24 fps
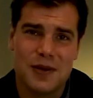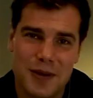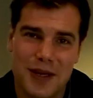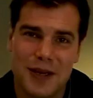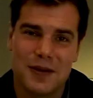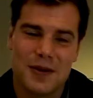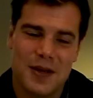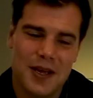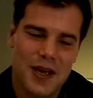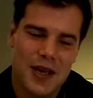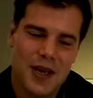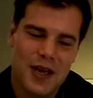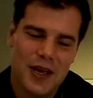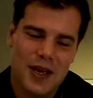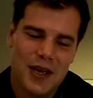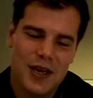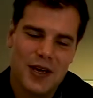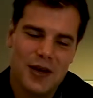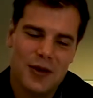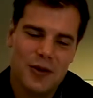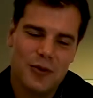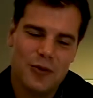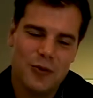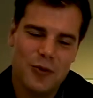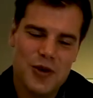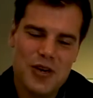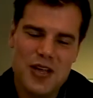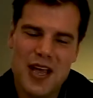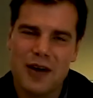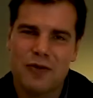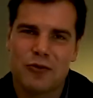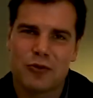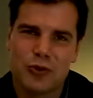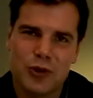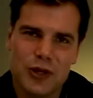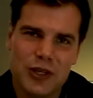But when you
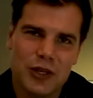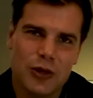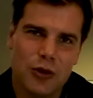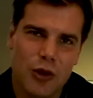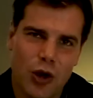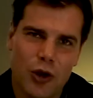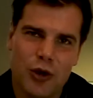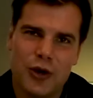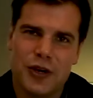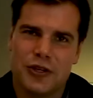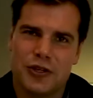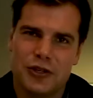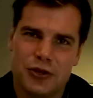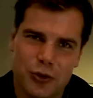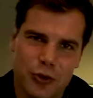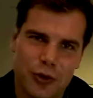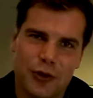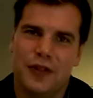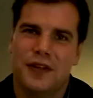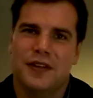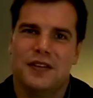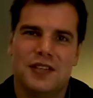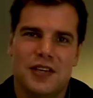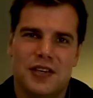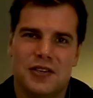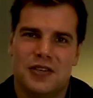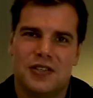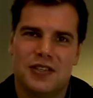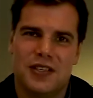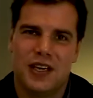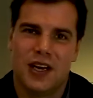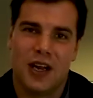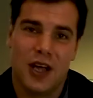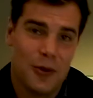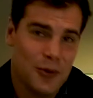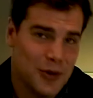have real honest
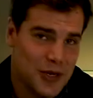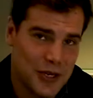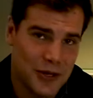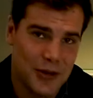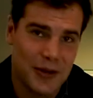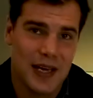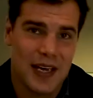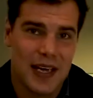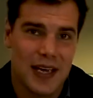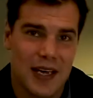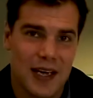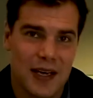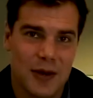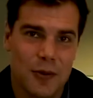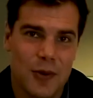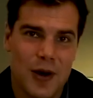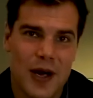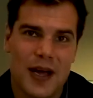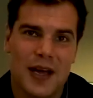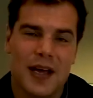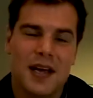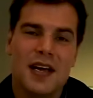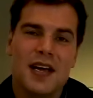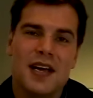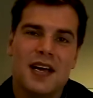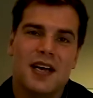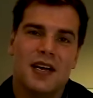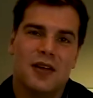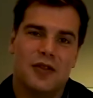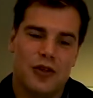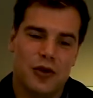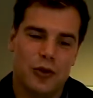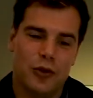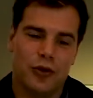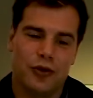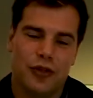authenticity like we do here, where
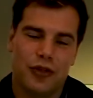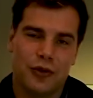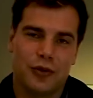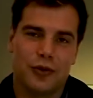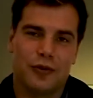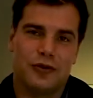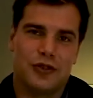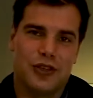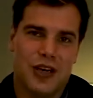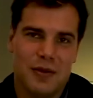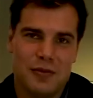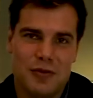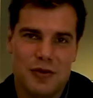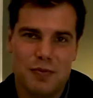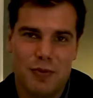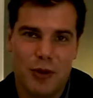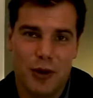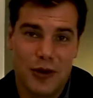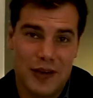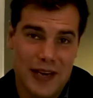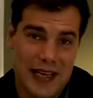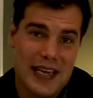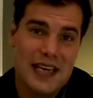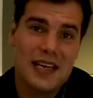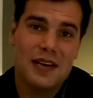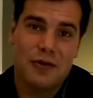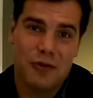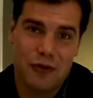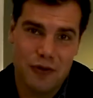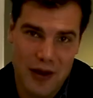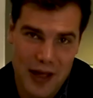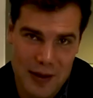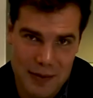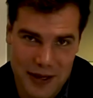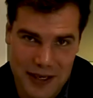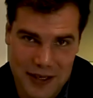the author of James Bond, Ian
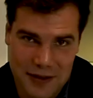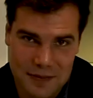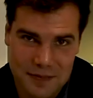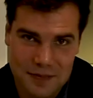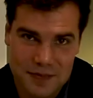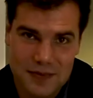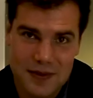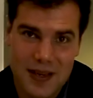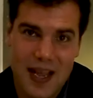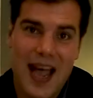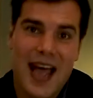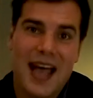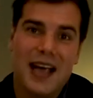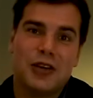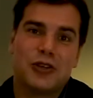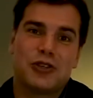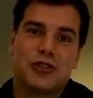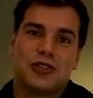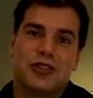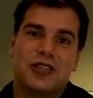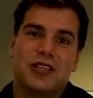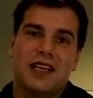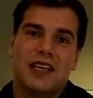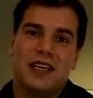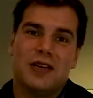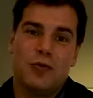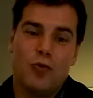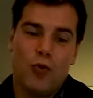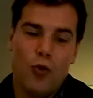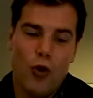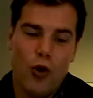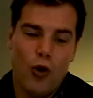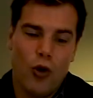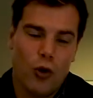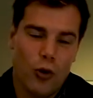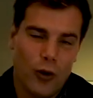Fleming, actually
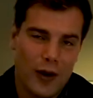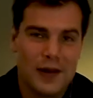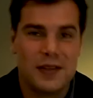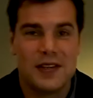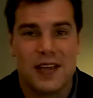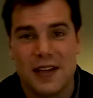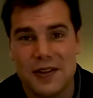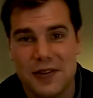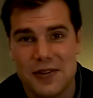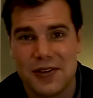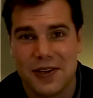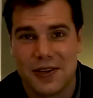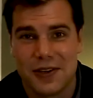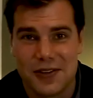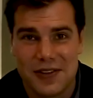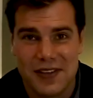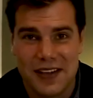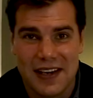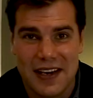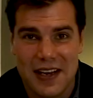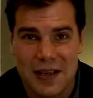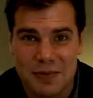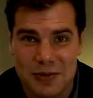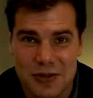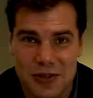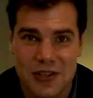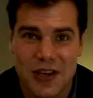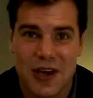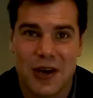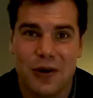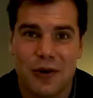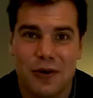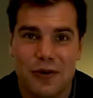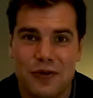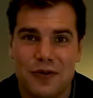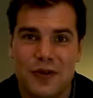wore a 1016
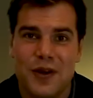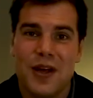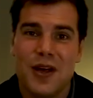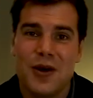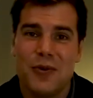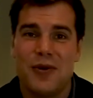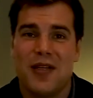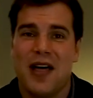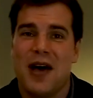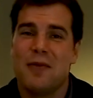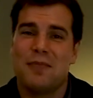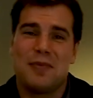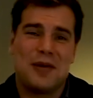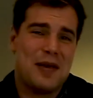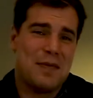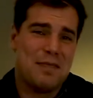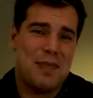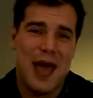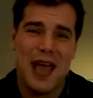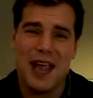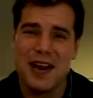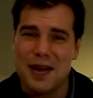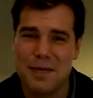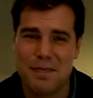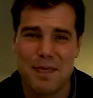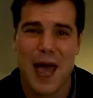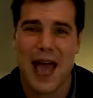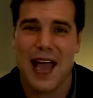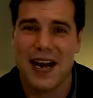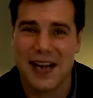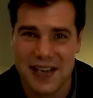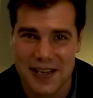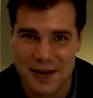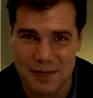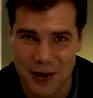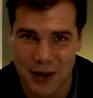himself without being paid a
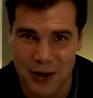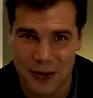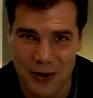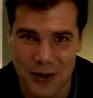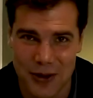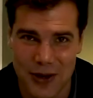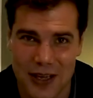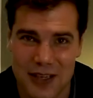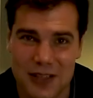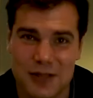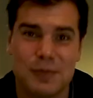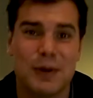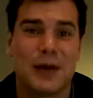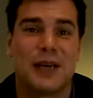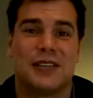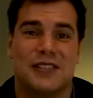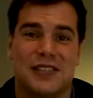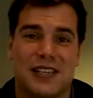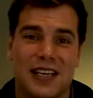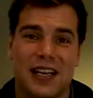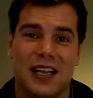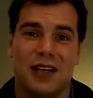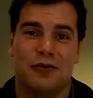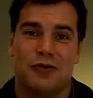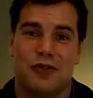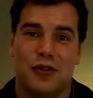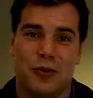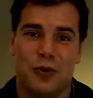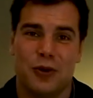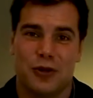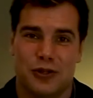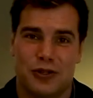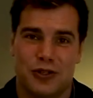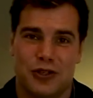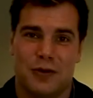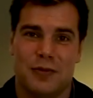penny by Rolex because he loved the
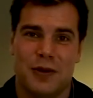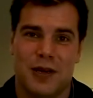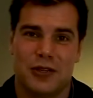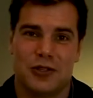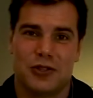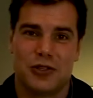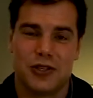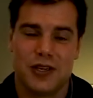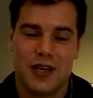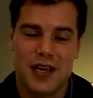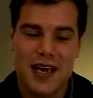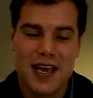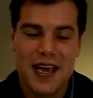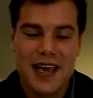watch so much.